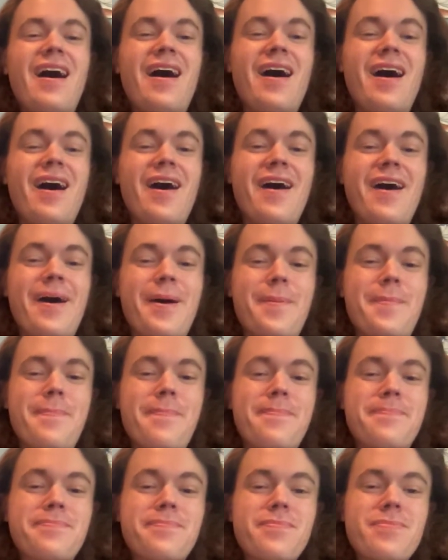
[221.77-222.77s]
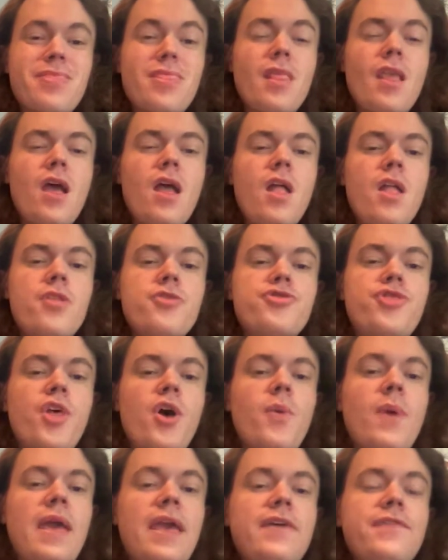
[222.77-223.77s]
I
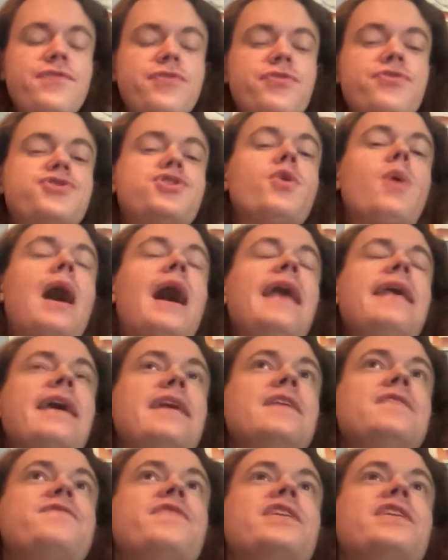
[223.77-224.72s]
kind of